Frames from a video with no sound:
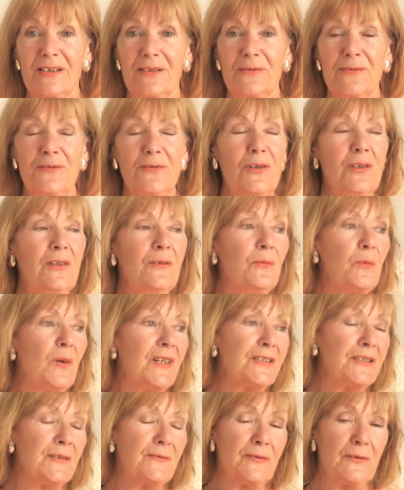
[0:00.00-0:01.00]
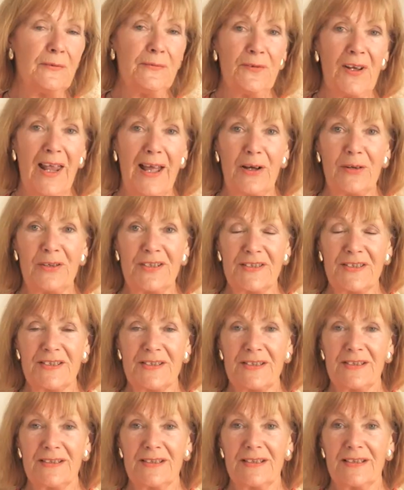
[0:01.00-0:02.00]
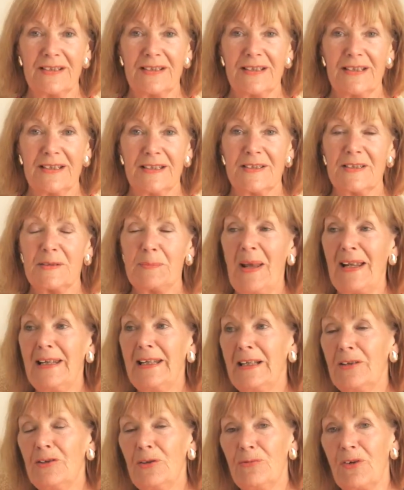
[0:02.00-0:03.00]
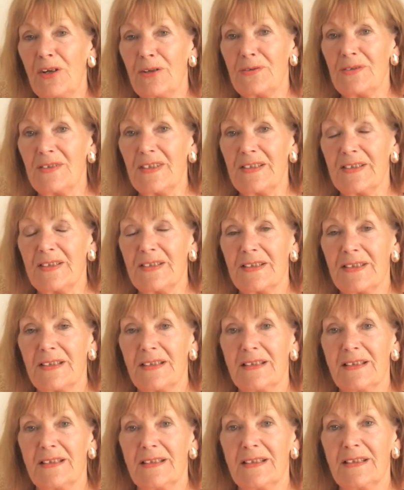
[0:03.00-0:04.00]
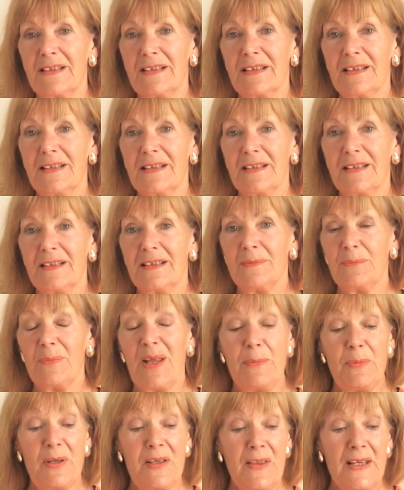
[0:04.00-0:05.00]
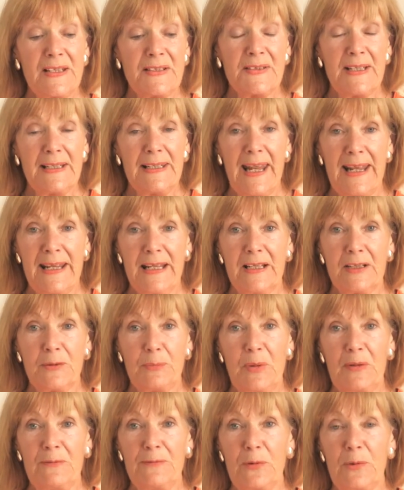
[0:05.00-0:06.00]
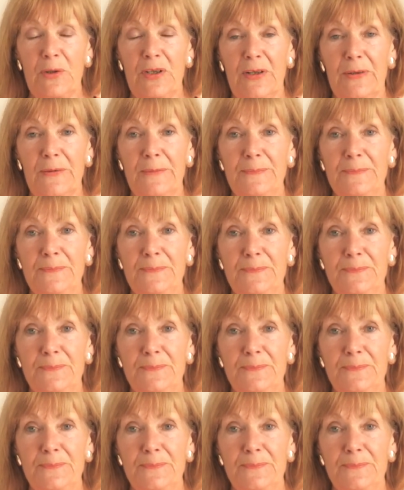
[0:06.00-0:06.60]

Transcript: full of wonderful flowers, smelling the roses. Maybe there's a lake before you,